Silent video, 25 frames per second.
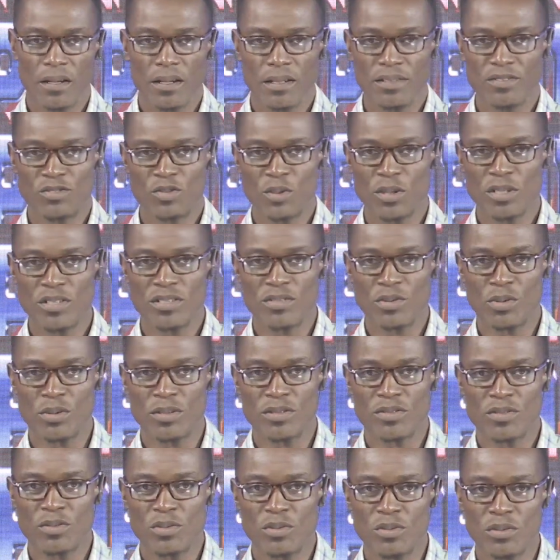In
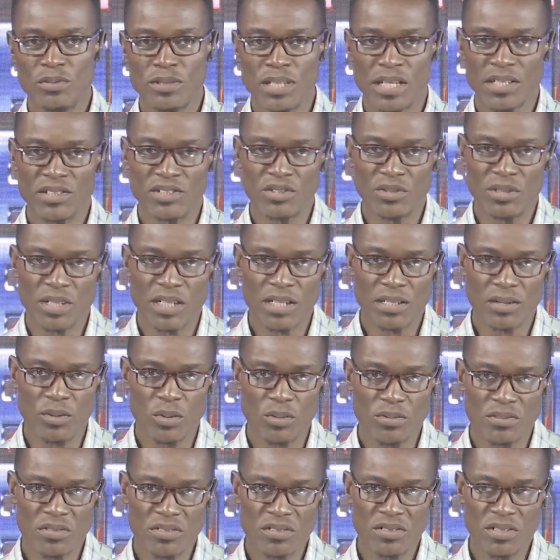2022, Nigerian
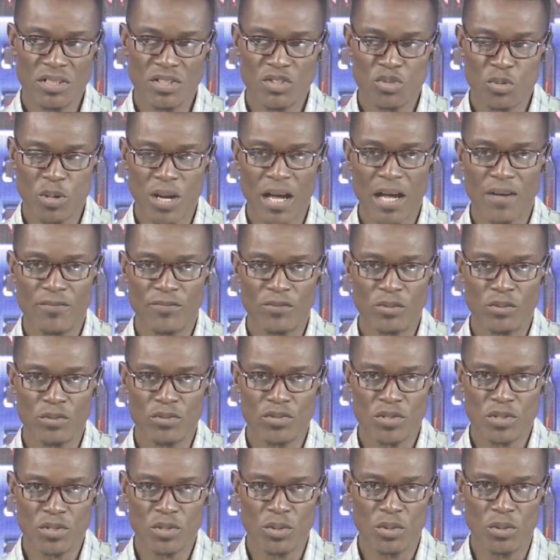contingent
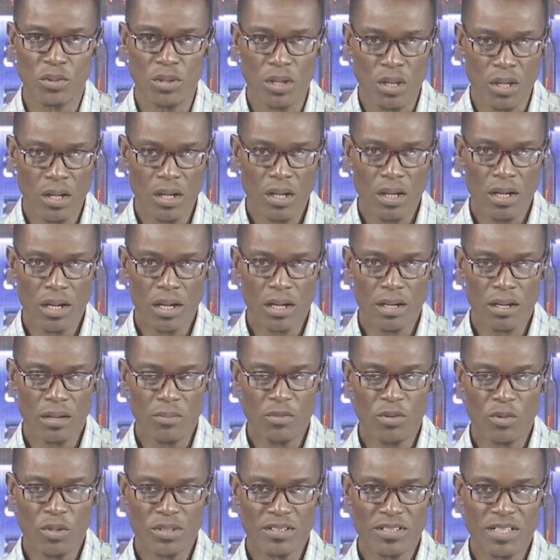traveled to uh,
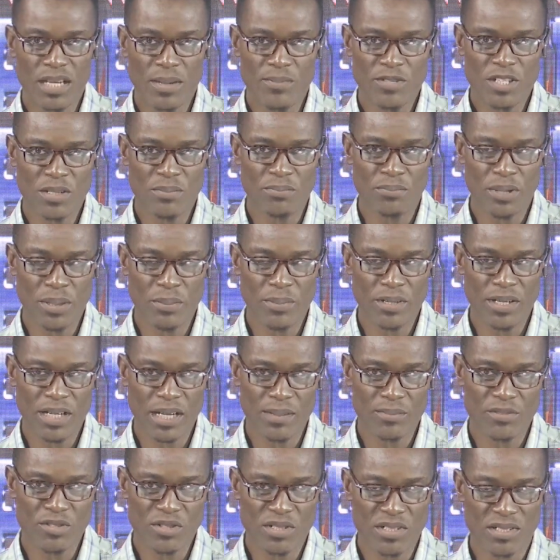Commonwealth Games in
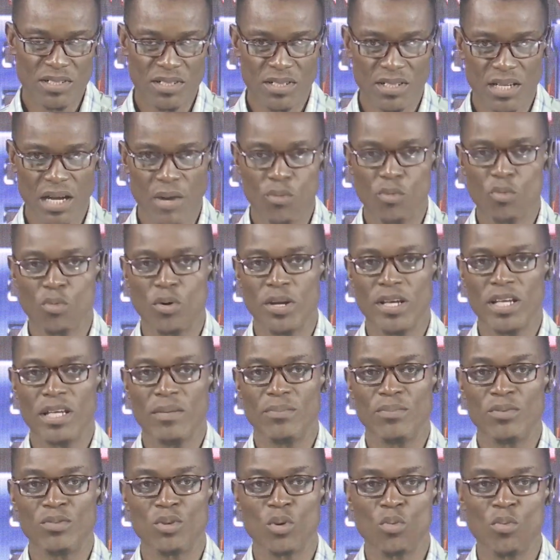Birmingham City and we were
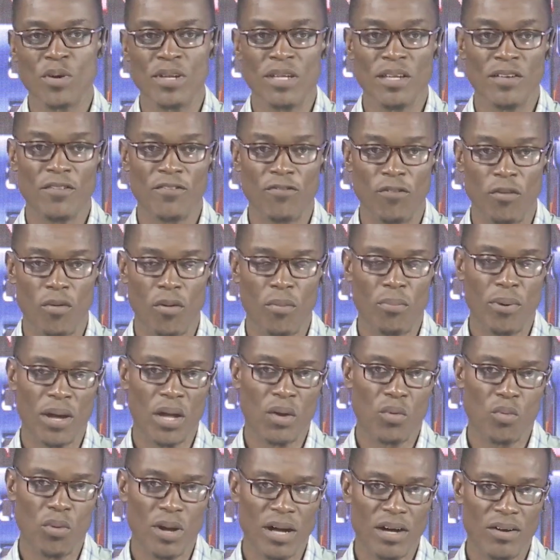able to win the 4
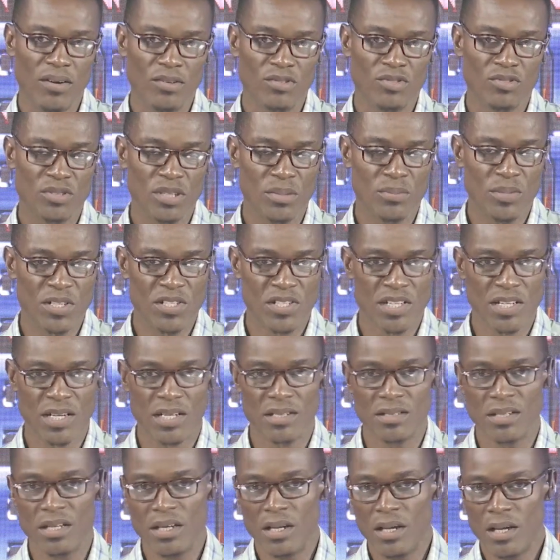by 100
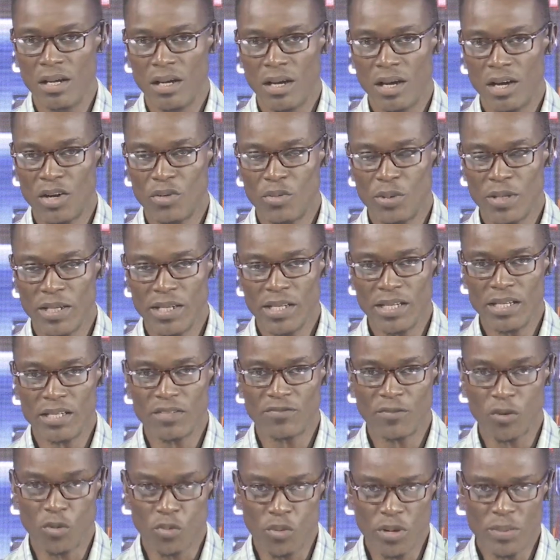meter uh, relay
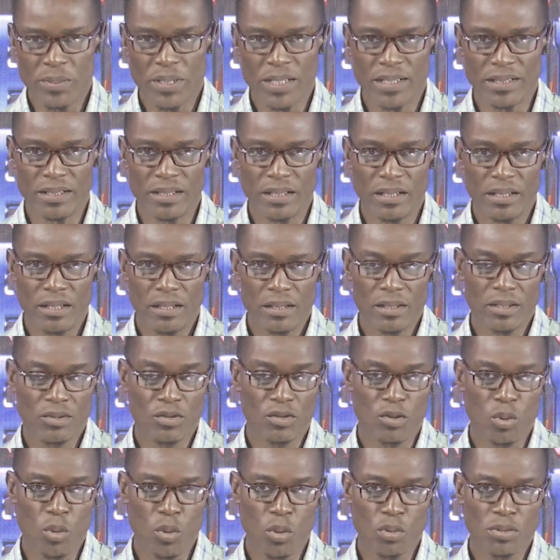for women
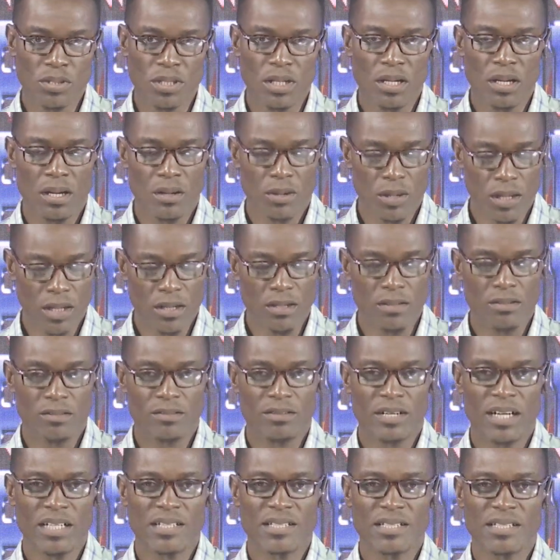in gold. Well,
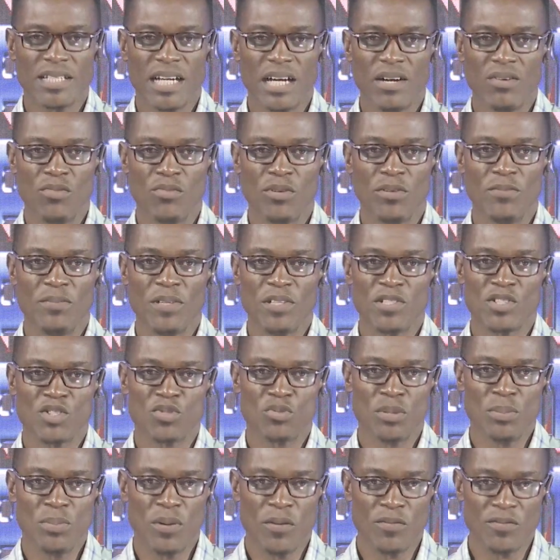right now, we've been
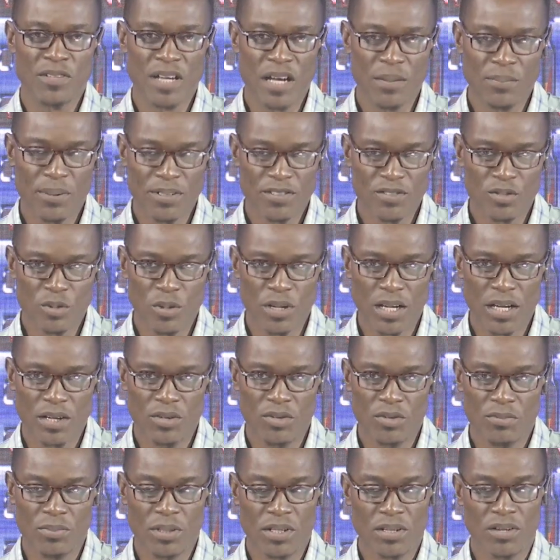stripped of that particular
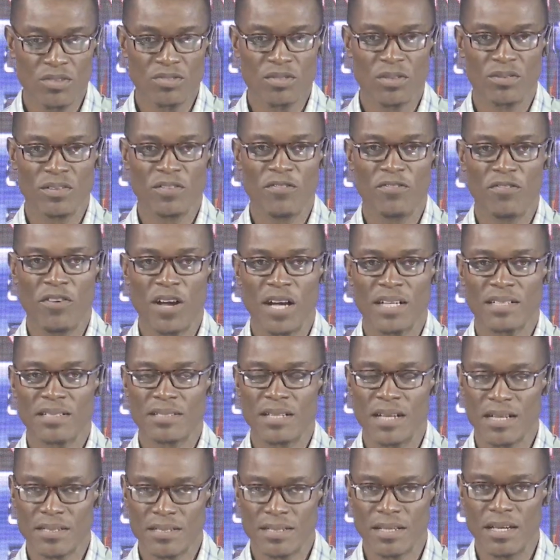gold because of the
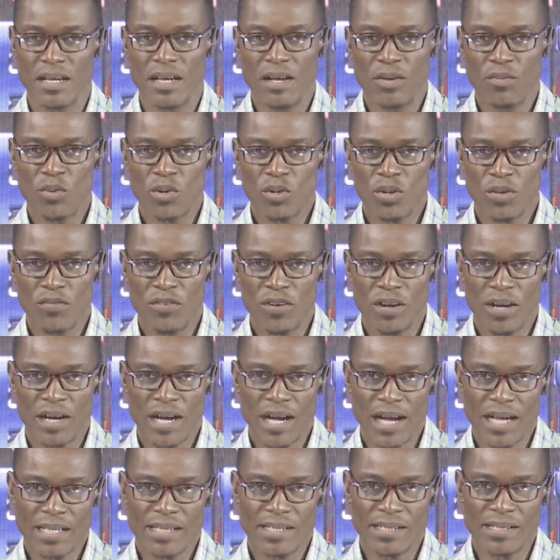fact that one of our
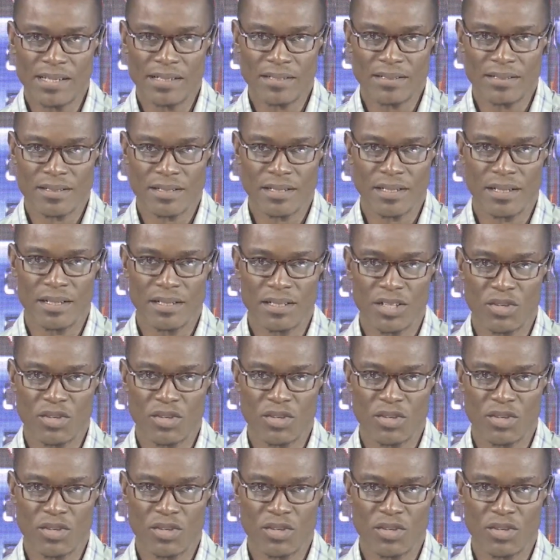athletes, uh,